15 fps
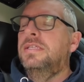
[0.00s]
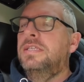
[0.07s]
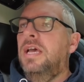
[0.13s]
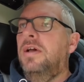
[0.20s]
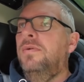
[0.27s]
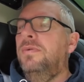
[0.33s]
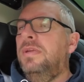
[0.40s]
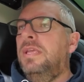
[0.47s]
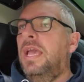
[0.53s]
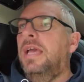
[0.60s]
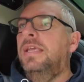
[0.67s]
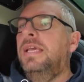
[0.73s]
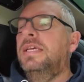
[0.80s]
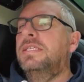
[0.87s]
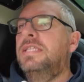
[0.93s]
So yeah,
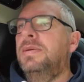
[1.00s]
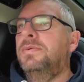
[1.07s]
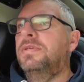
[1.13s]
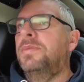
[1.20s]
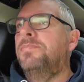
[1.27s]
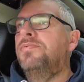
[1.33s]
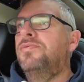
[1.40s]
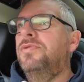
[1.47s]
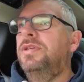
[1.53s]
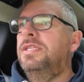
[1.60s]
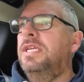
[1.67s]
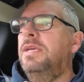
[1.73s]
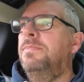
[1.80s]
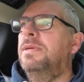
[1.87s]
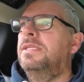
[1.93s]
yesterday was a
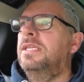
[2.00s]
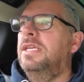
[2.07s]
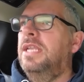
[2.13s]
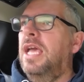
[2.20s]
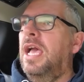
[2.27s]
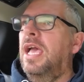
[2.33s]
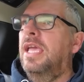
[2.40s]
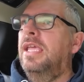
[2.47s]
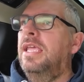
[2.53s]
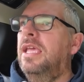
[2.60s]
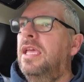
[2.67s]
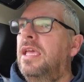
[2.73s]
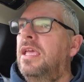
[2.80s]
pretty busy day